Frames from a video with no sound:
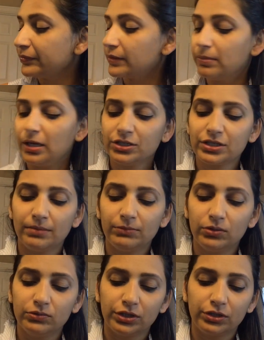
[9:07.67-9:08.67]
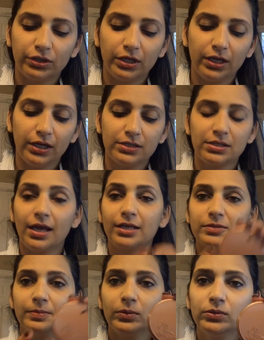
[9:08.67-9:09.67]
The blush I'm using today is the
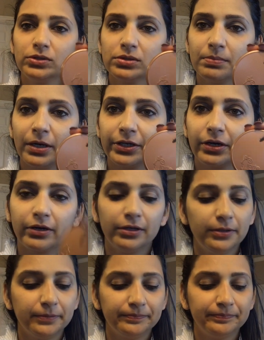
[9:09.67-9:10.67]
Exposed by Tarte.